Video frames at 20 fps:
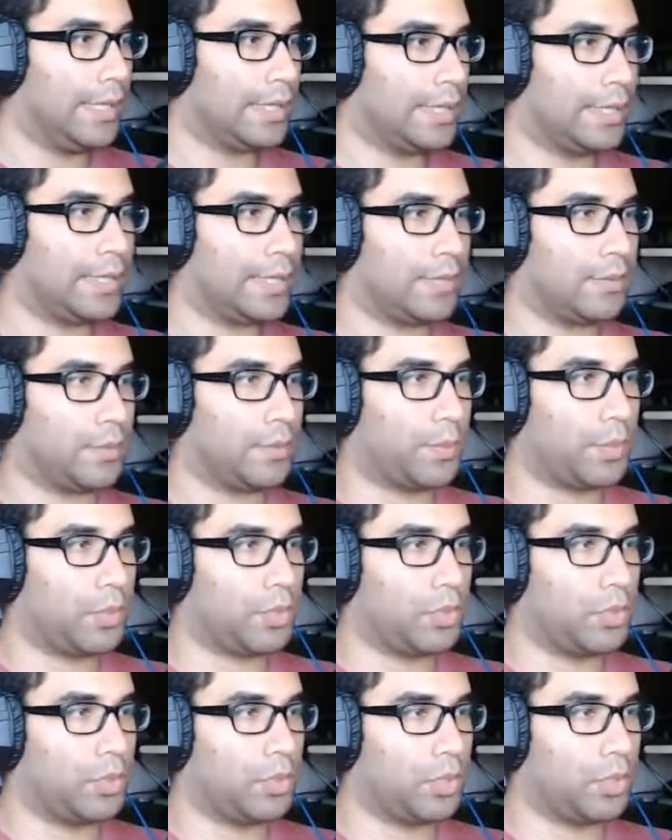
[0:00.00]
says I'm supposed
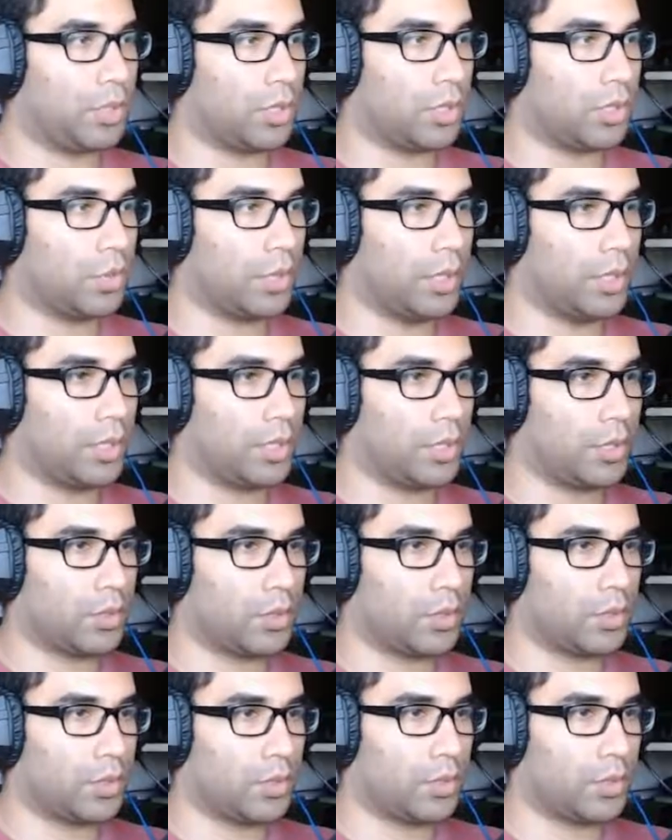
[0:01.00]
to use the tweezers,
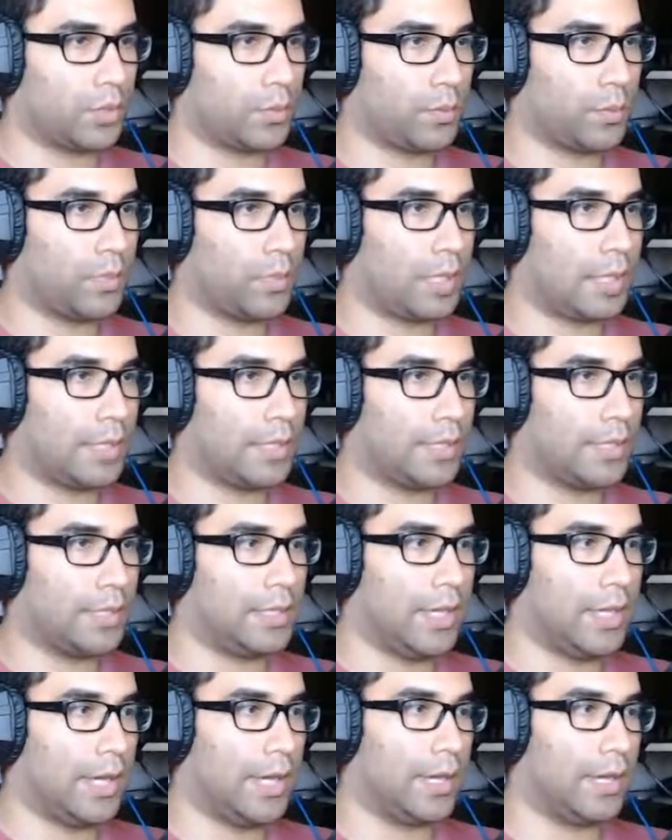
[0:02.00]
which is what I
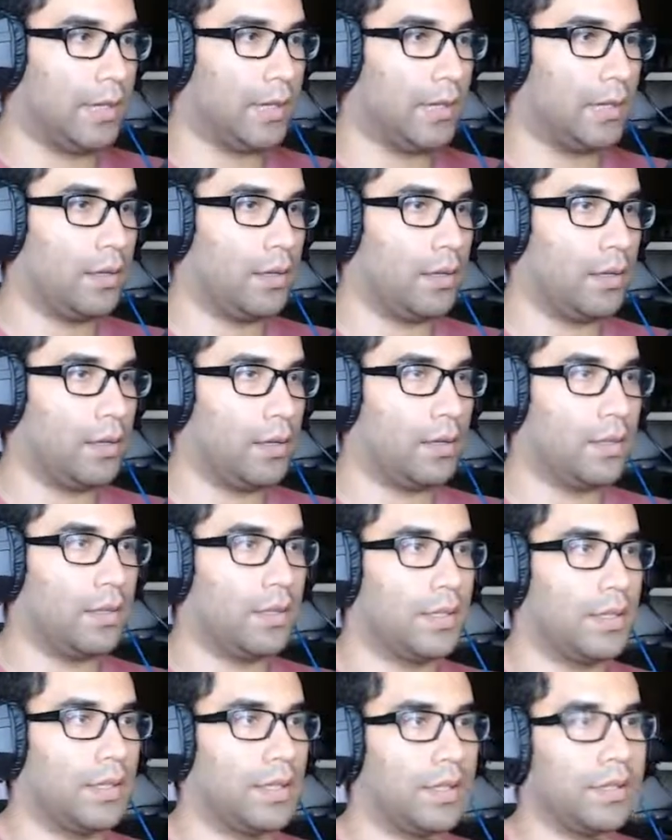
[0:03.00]
did.
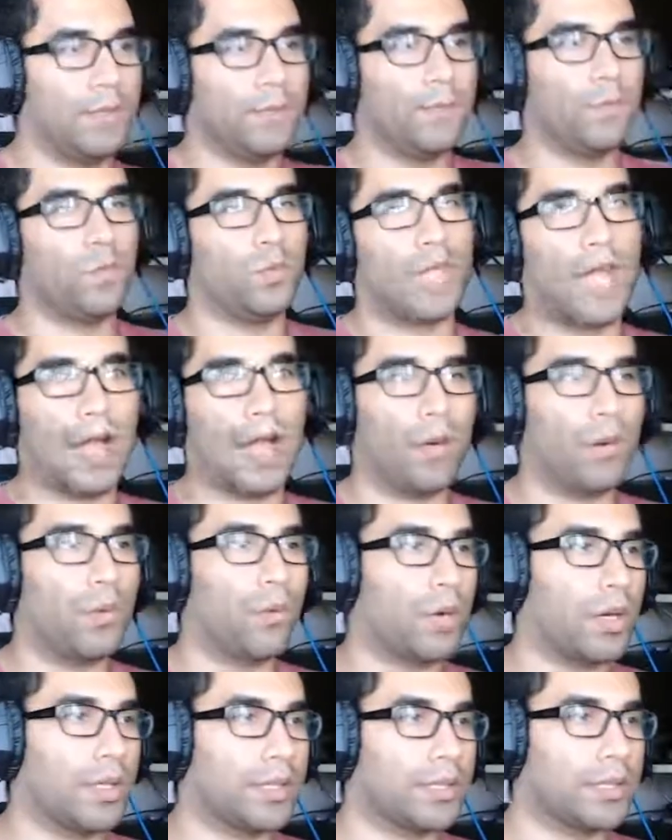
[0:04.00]
Now it
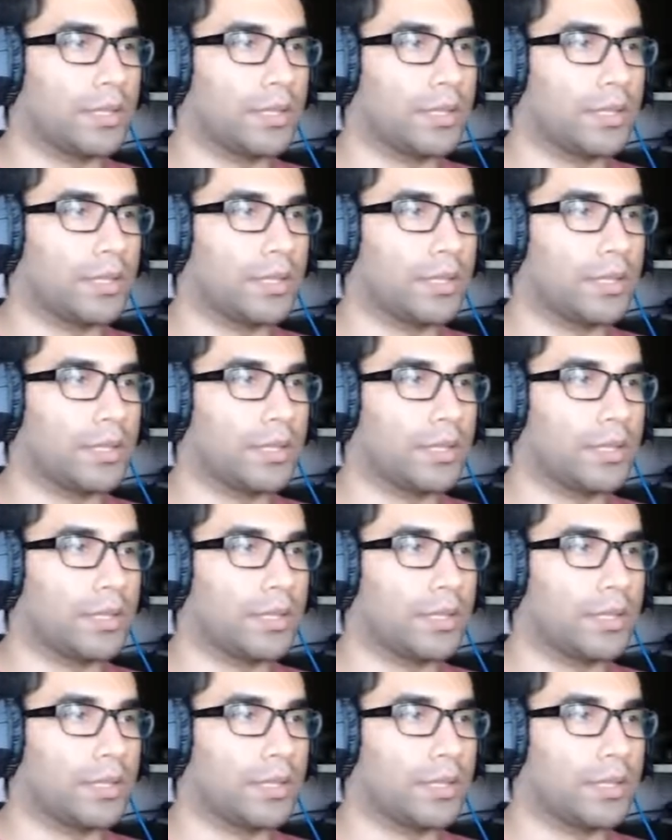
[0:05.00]
works!